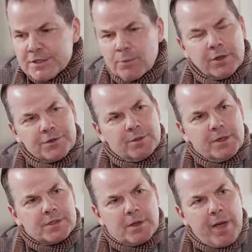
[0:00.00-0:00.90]
similar to
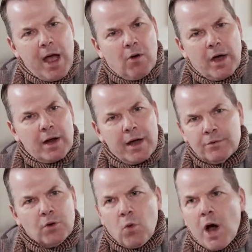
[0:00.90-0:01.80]
me somehow, and I
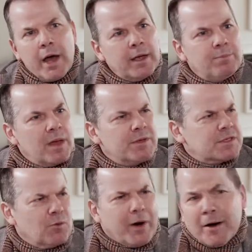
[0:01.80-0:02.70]
don't know why. Maybe it's
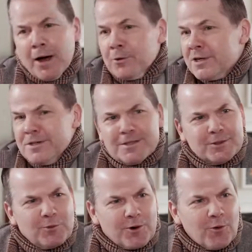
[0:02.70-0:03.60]
the warehouses
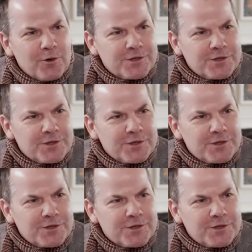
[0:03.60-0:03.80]
or